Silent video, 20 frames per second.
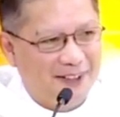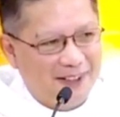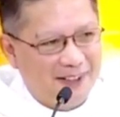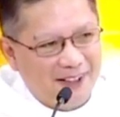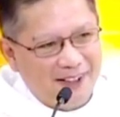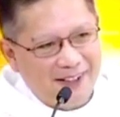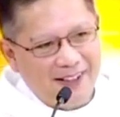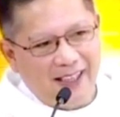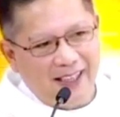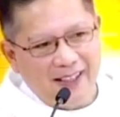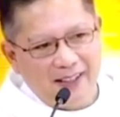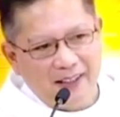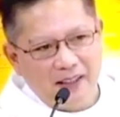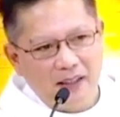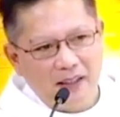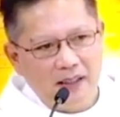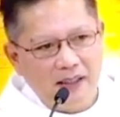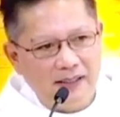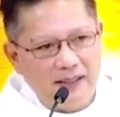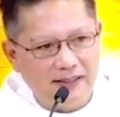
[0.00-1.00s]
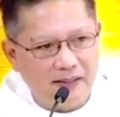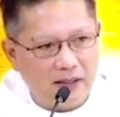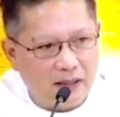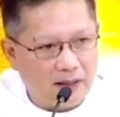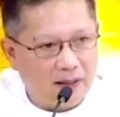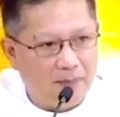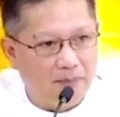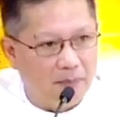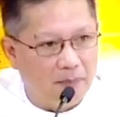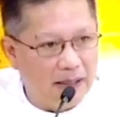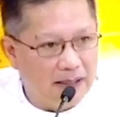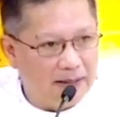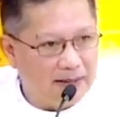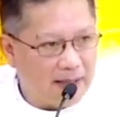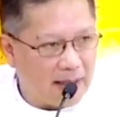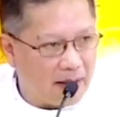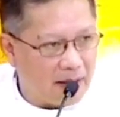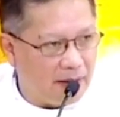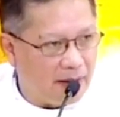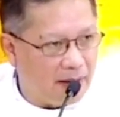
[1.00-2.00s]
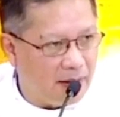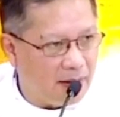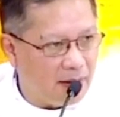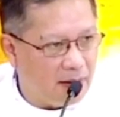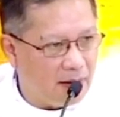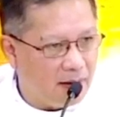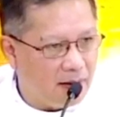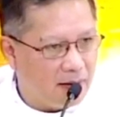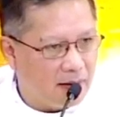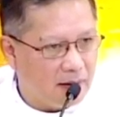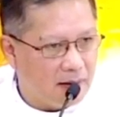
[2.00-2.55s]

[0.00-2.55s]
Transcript: Like, it's like a military